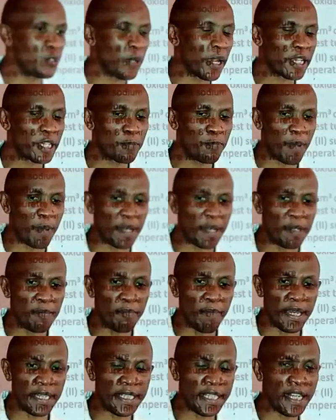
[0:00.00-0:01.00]
to
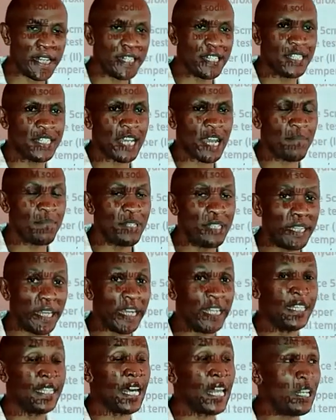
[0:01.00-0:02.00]
experimentally determine the
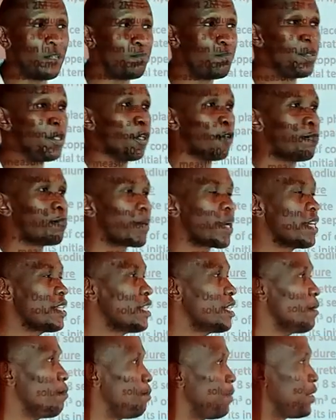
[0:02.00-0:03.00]
enthalpy of
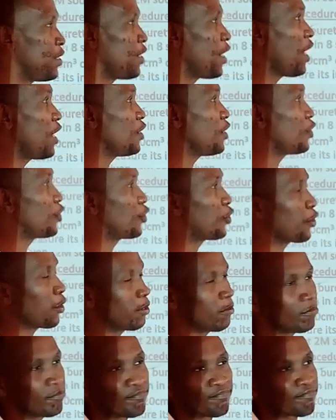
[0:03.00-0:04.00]

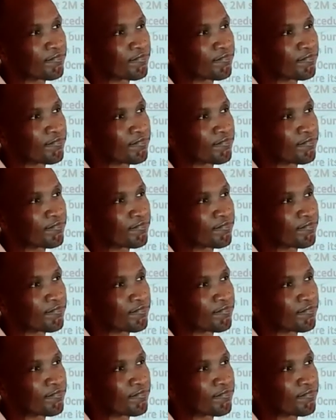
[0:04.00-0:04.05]
precipitation.